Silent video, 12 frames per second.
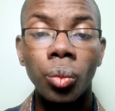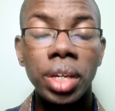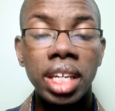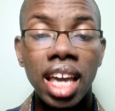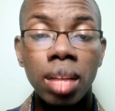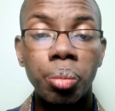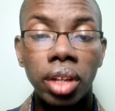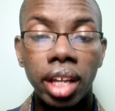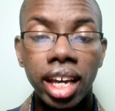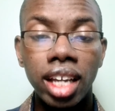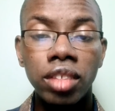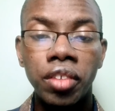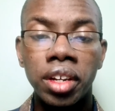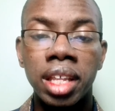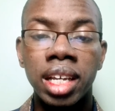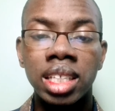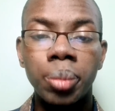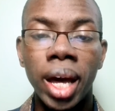we can plan for
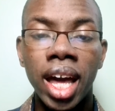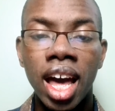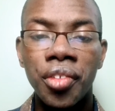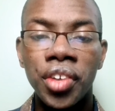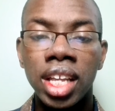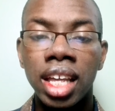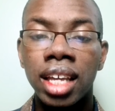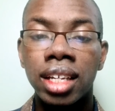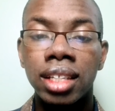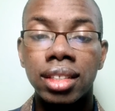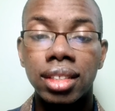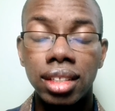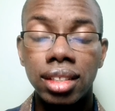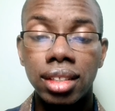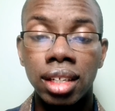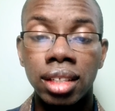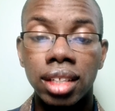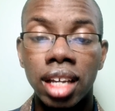this by having a
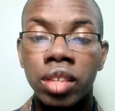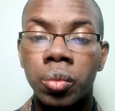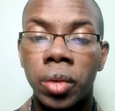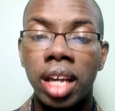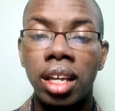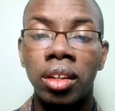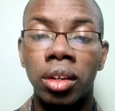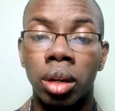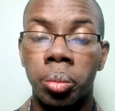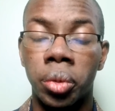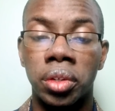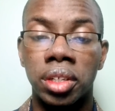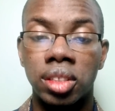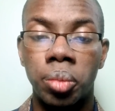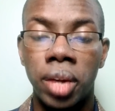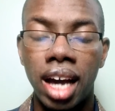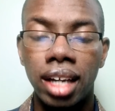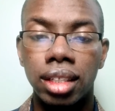consistent and regular Buddhist
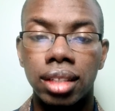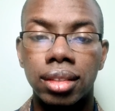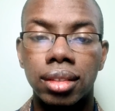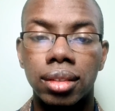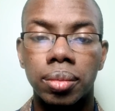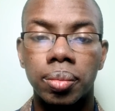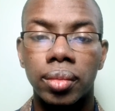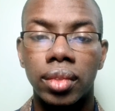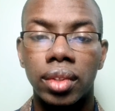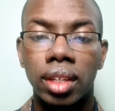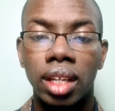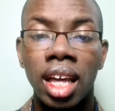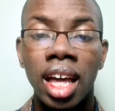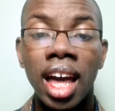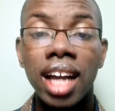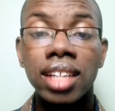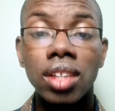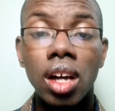practice.
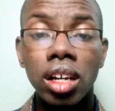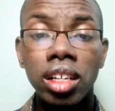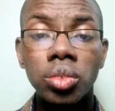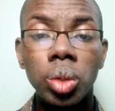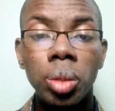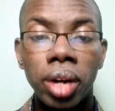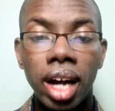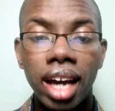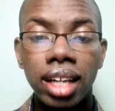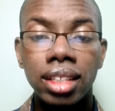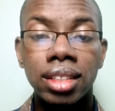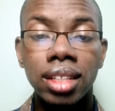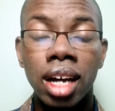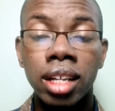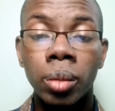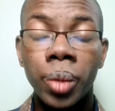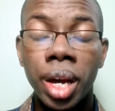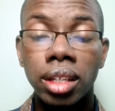As long as we practice
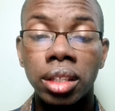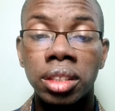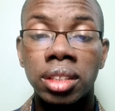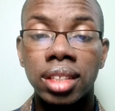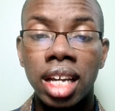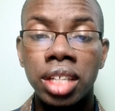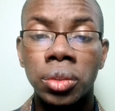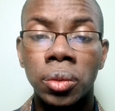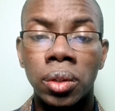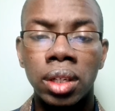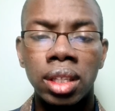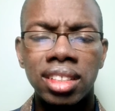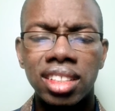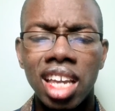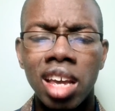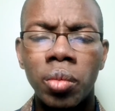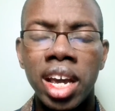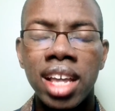on a regular schedule in the
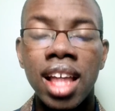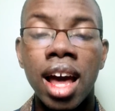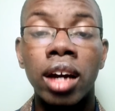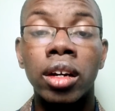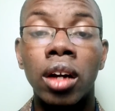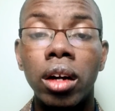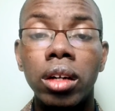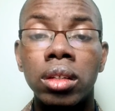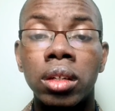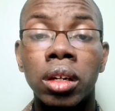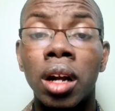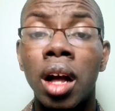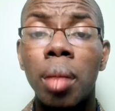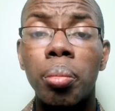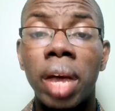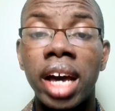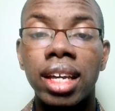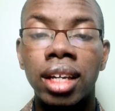same way that a gardener
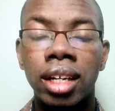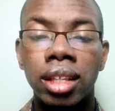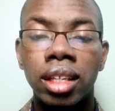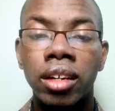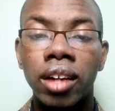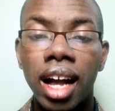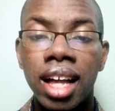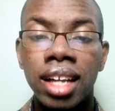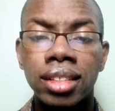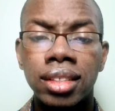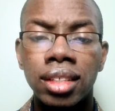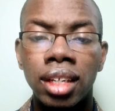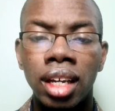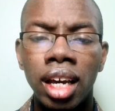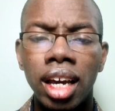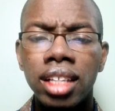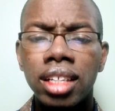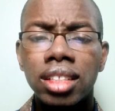might cut the grass,
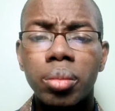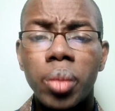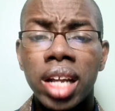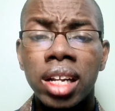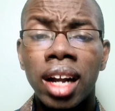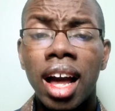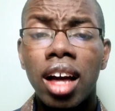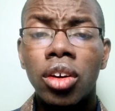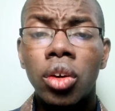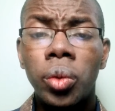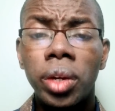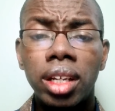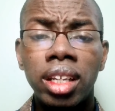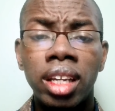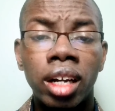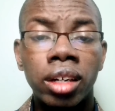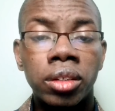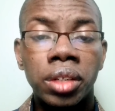it doesn't matter how quickly
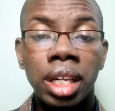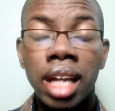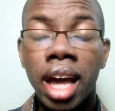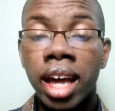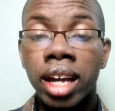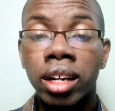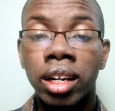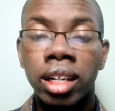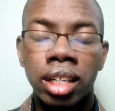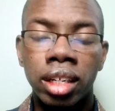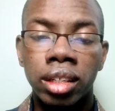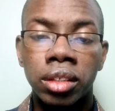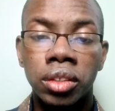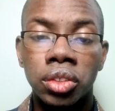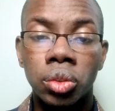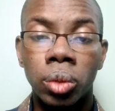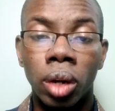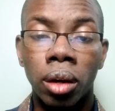our greed, anger, and
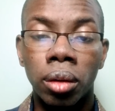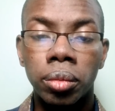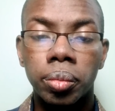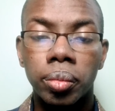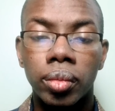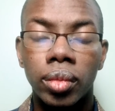ignorance grow.